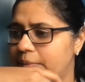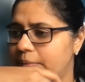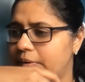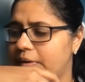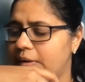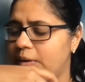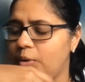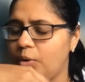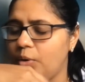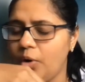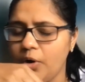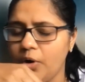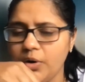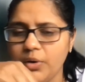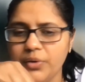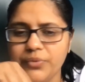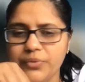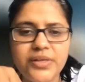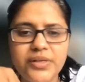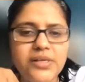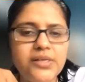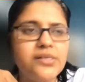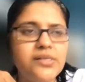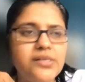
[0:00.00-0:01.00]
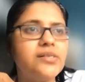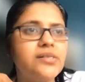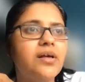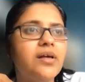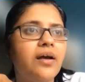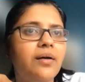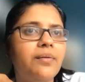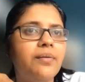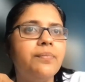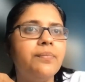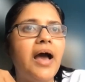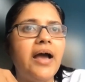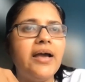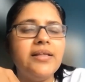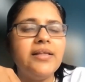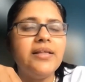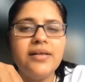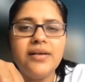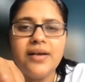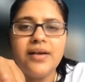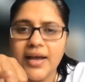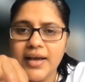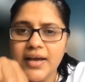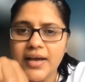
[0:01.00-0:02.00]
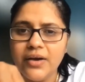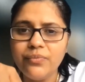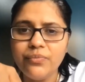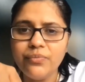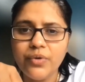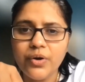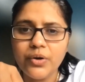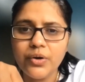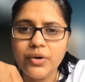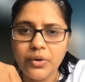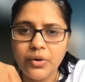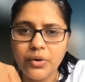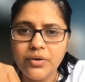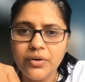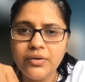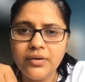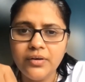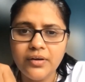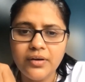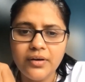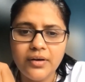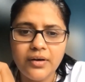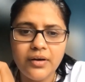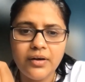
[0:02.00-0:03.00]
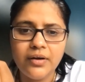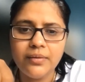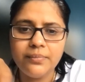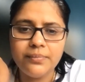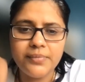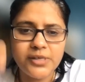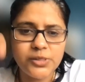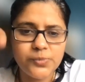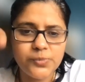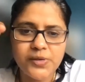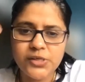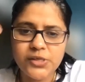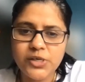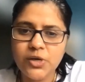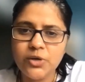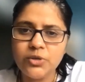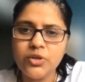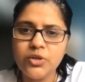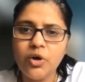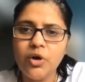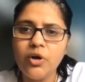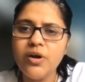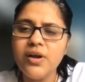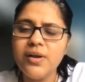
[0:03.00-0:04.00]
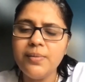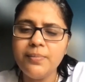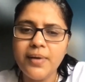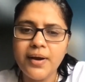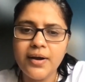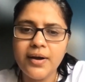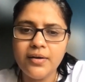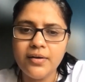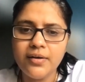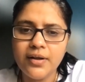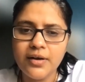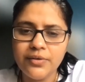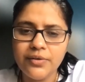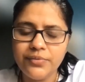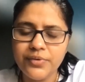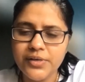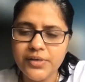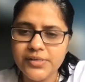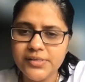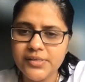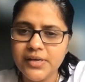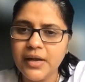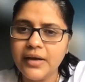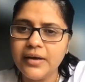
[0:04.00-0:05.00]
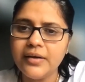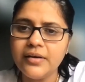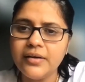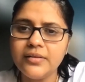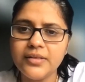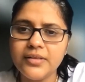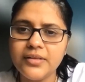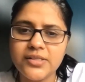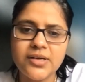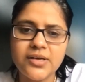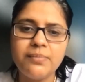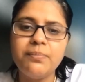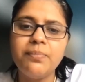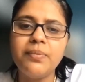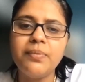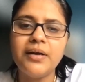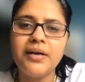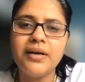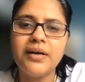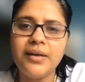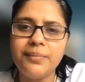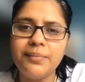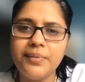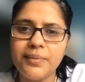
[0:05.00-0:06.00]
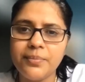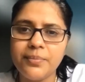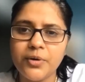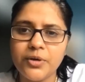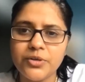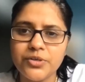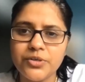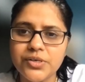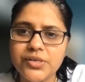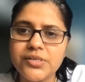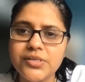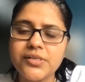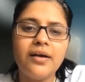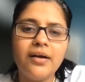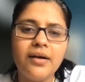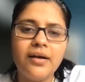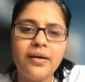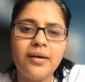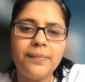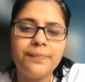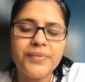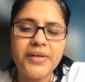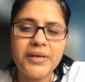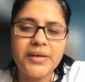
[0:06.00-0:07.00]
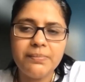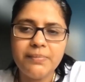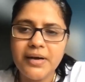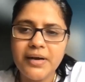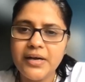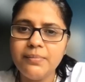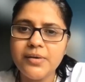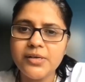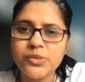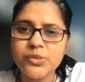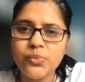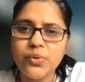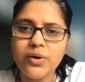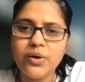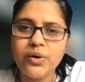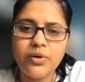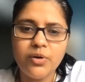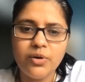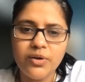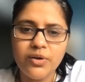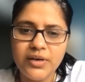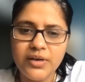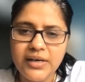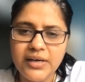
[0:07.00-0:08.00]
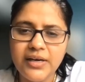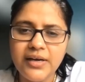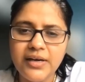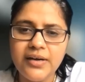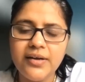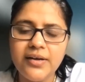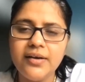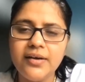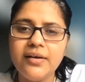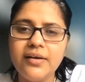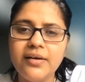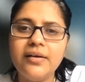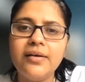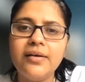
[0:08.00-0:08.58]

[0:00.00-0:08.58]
A lot of these, either I have worked on, especially on the on-demand delivery slide, that's completely my projects that mine has worked on in India.